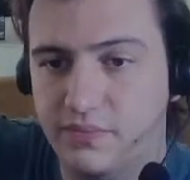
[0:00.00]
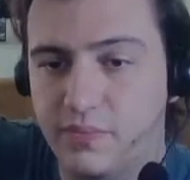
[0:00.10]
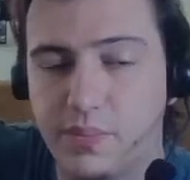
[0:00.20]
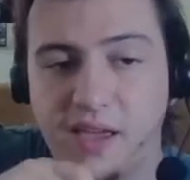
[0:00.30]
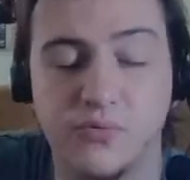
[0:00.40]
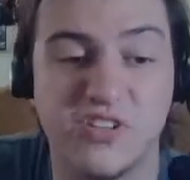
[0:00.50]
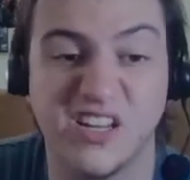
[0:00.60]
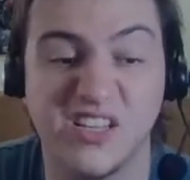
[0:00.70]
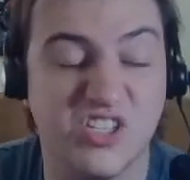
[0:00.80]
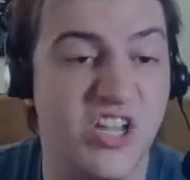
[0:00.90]
piece, which I
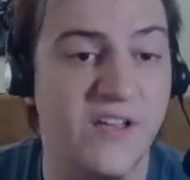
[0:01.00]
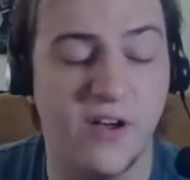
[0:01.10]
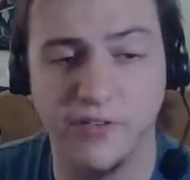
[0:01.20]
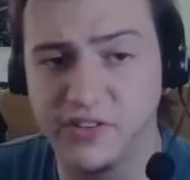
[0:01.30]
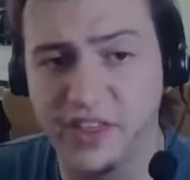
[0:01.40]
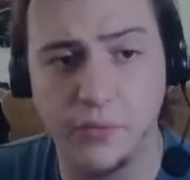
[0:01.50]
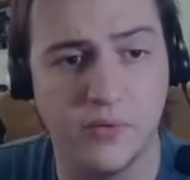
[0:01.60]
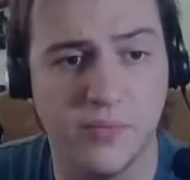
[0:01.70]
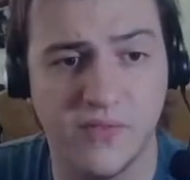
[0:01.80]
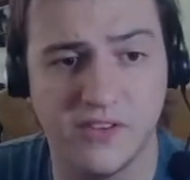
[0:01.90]
didn't shave off because they
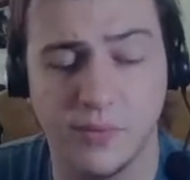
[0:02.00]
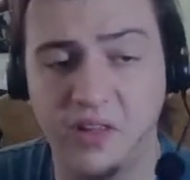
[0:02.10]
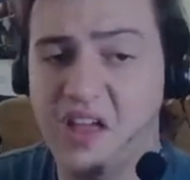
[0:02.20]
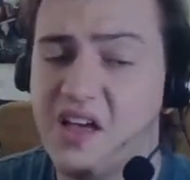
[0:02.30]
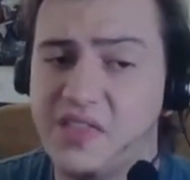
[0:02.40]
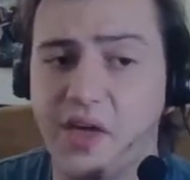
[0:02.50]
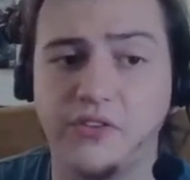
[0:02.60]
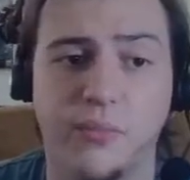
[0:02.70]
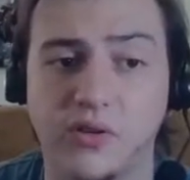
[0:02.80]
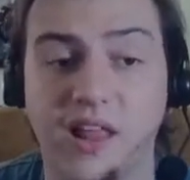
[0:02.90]
wouldn't be visible,
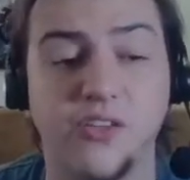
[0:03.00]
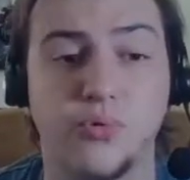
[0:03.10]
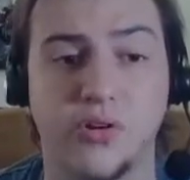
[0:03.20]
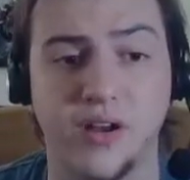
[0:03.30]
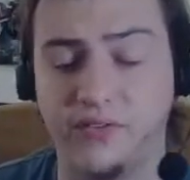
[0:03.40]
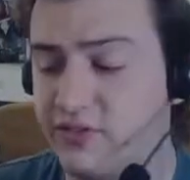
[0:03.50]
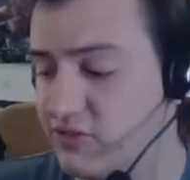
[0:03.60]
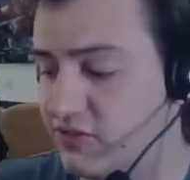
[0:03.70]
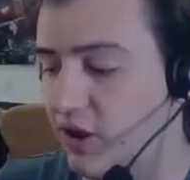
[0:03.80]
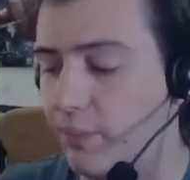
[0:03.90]
those mold lines were enough to
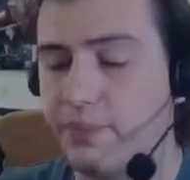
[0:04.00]
stop